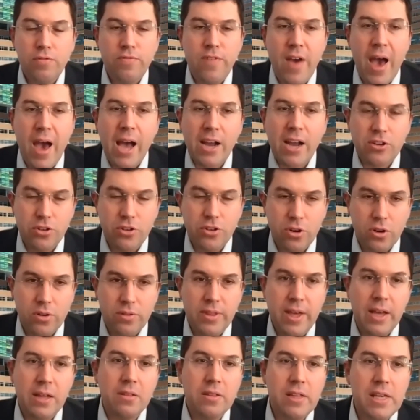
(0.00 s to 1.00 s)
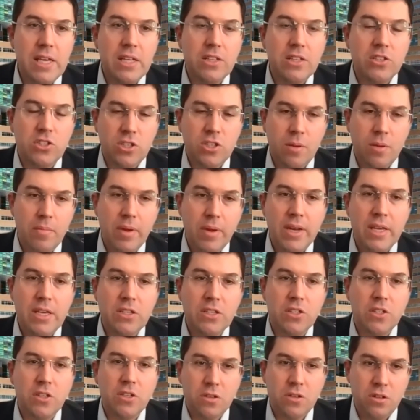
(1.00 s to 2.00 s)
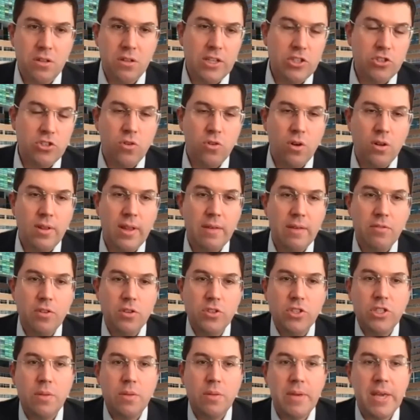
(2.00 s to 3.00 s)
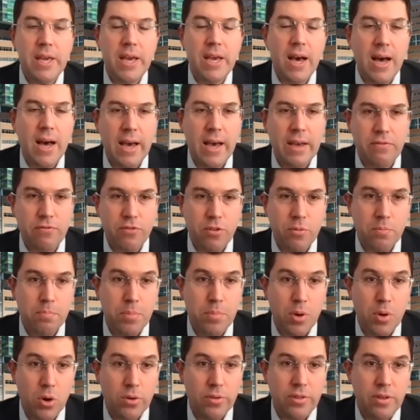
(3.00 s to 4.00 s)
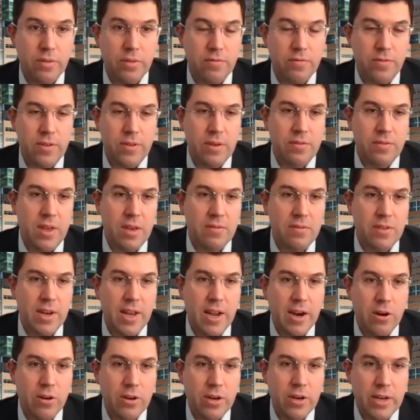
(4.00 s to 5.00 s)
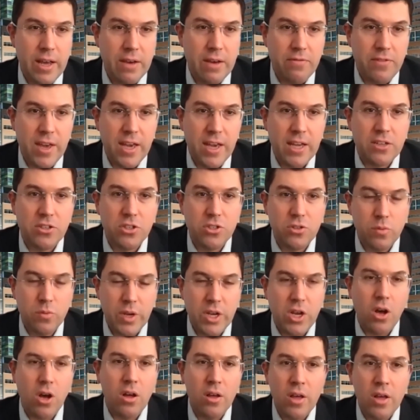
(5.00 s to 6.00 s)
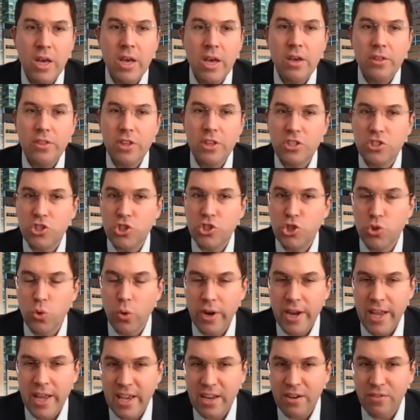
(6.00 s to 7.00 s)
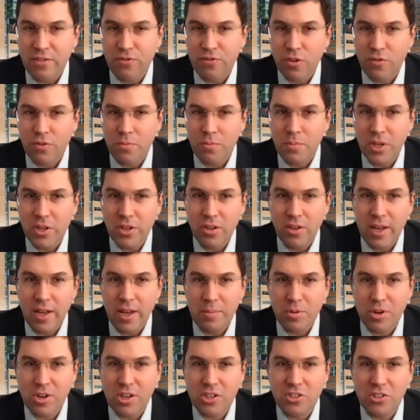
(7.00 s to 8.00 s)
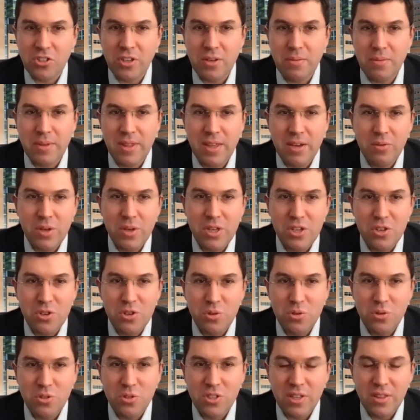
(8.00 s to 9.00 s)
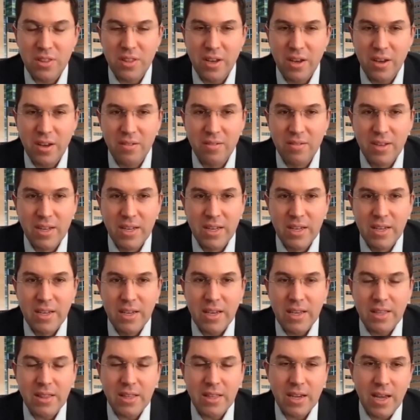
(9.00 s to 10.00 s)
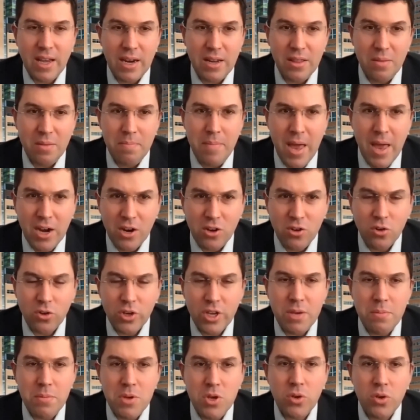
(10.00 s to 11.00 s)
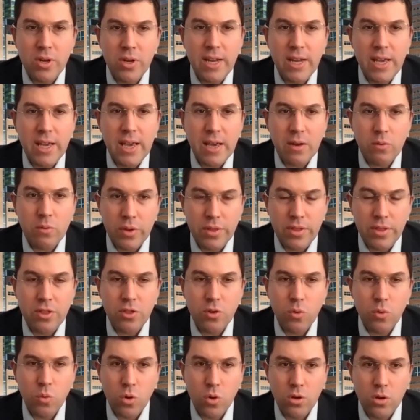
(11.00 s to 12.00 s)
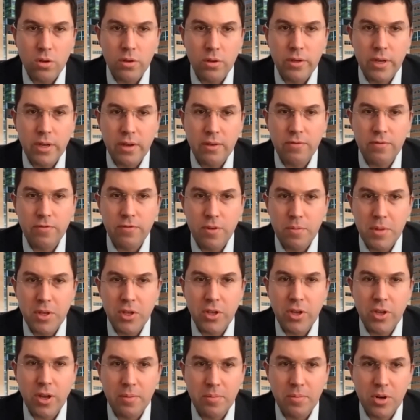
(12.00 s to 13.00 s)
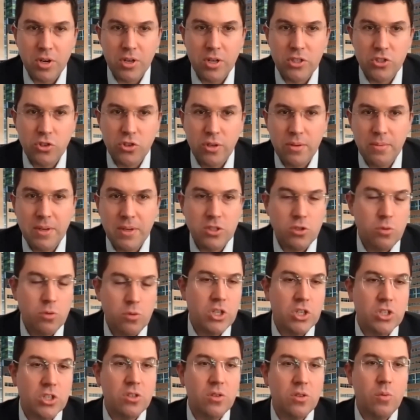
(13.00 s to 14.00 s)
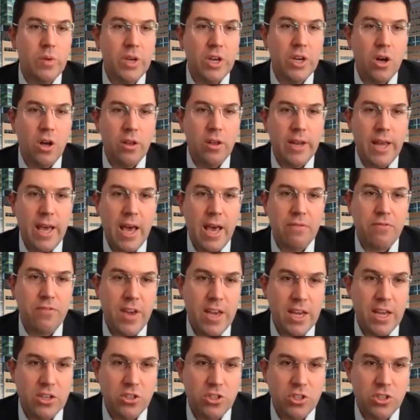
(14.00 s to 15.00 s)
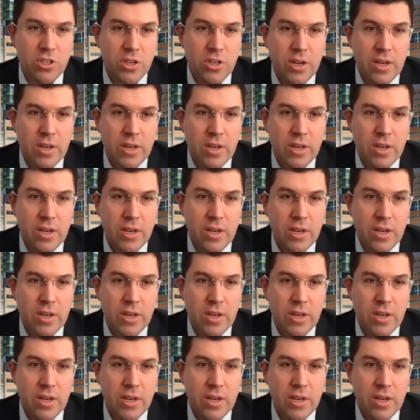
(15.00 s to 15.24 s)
factor that leads somebody's cholesterol levels to be high from birth if they've inherited FH. We call this shorthand for familial hypercholesterolemia that we use in the kind of the medical community and within the world of familial hypercholesterolemia is we call it FH